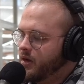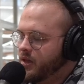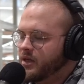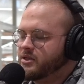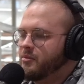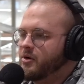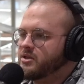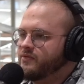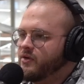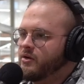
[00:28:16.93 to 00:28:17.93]
Allah is all
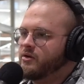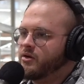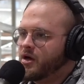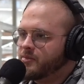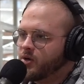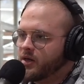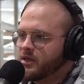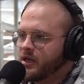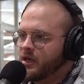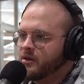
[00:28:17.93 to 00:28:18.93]
merciful. You come to our
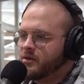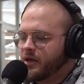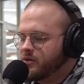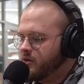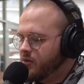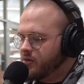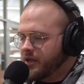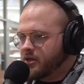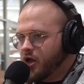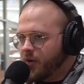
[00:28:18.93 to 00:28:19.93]
deen, like, dude,
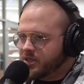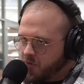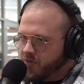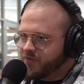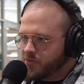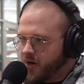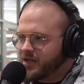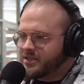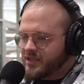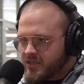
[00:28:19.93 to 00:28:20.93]
like no one's perfect,
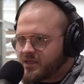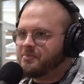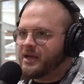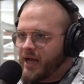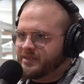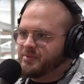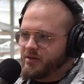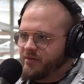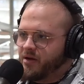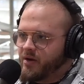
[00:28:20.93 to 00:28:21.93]
right? Because there's a big
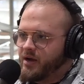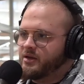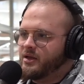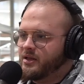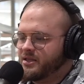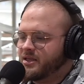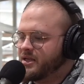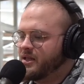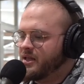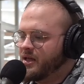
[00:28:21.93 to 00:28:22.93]
aspect of that, right? Like
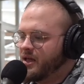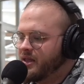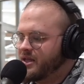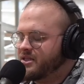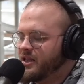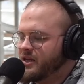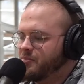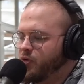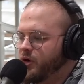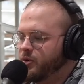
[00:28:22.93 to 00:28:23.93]
that's not like a
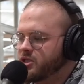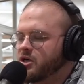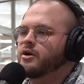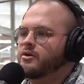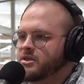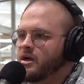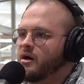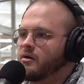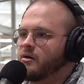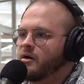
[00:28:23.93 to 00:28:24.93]
point we should
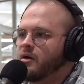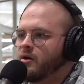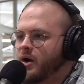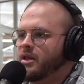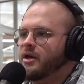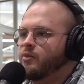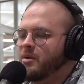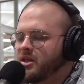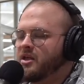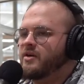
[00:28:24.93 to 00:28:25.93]
undersell, right? Like we
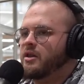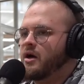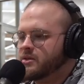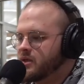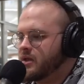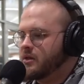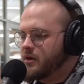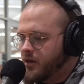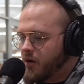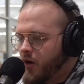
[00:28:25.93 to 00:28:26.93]
believe Allah is like
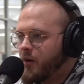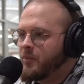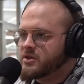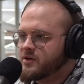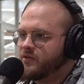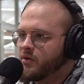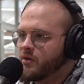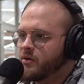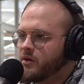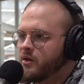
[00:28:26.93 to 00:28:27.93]
literally all merciful.